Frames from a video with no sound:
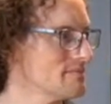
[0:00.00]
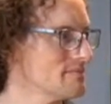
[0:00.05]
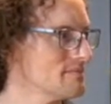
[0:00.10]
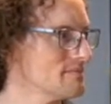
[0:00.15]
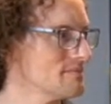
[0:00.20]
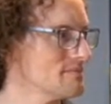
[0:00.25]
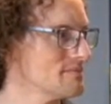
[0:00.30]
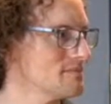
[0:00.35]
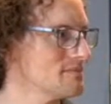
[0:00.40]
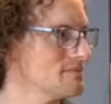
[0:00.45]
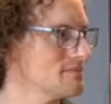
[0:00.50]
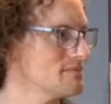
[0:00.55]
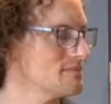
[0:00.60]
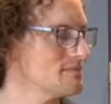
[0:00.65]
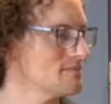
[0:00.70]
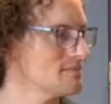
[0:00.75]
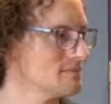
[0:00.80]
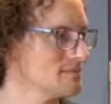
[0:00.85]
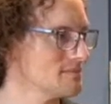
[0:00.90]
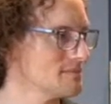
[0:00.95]

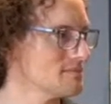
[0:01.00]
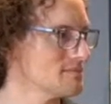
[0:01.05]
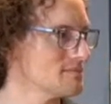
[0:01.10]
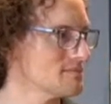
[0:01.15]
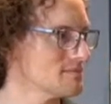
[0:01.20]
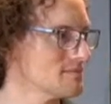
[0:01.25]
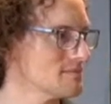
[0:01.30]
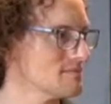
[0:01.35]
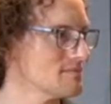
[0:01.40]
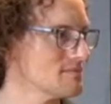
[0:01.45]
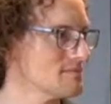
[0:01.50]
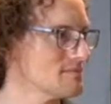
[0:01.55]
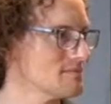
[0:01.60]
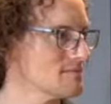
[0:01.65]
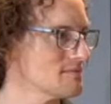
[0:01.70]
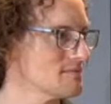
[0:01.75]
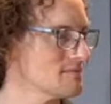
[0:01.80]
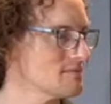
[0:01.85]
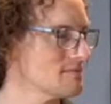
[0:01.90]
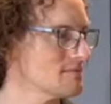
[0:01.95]

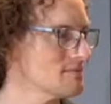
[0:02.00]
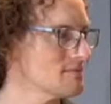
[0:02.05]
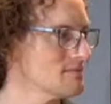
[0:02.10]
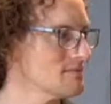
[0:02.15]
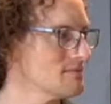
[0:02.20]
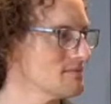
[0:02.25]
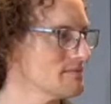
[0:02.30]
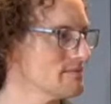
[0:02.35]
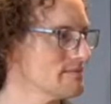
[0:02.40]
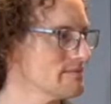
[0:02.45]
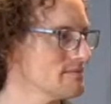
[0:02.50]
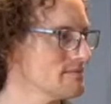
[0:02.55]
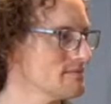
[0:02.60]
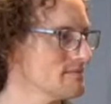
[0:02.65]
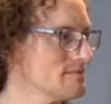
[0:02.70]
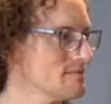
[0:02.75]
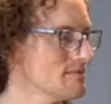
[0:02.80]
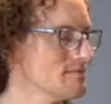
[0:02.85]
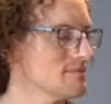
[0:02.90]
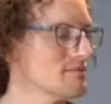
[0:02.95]

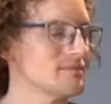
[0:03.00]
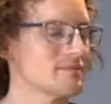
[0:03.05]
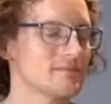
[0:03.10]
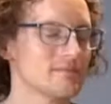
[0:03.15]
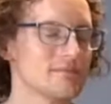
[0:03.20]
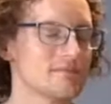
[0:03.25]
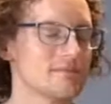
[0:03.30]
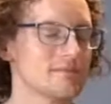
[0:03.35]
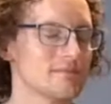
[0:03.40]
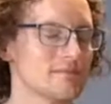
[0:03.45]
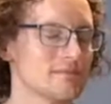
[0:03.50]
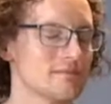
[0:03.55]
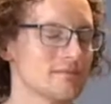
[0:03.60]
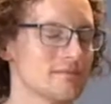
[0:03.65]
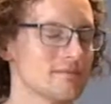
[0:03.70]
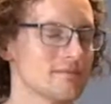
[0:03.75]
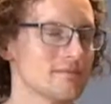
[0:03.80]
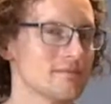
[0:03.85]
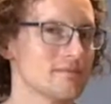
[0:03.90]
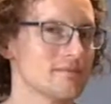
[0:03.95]

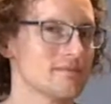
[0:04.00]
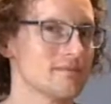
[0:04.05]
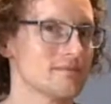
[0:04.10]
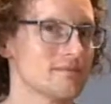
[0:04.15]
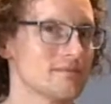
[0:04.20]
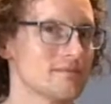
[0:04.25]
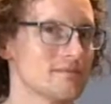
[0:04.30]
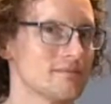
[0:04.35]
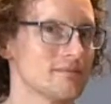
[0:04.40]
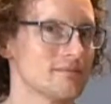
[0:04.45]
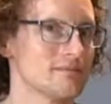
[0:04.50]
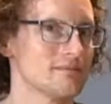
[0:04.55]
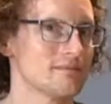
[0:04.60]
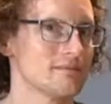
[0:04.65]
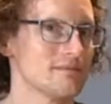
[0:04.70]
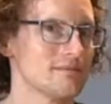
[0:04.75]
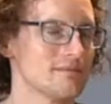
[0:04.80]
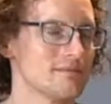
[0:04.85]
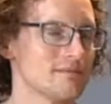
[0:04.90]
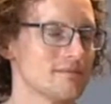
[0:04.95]

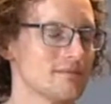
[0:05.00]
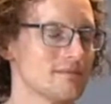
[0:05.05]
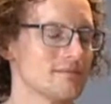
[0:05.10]
No words are spoken by the person on screen.